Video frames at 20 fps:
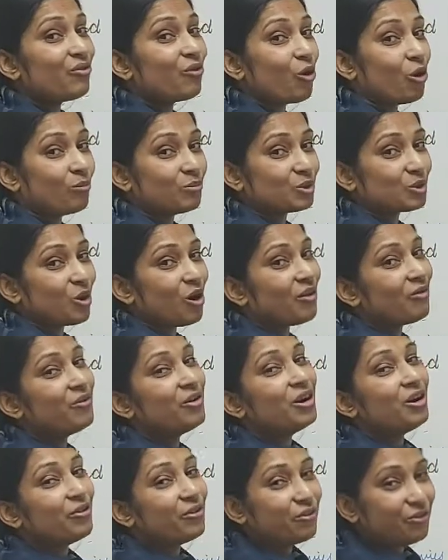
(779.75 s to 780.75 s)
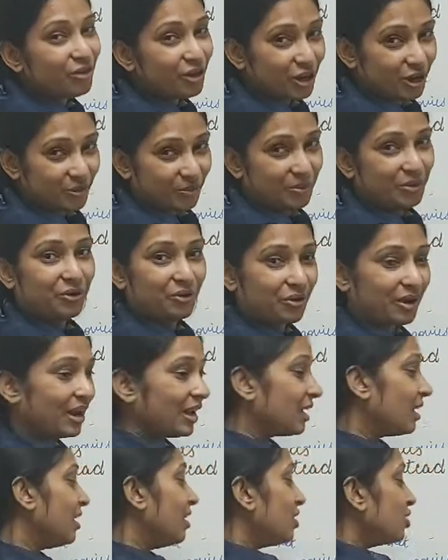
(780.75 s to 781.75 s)
forms of verb,
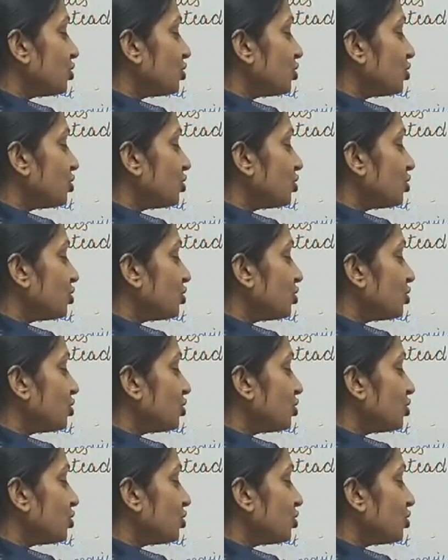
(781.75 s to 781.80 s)
right?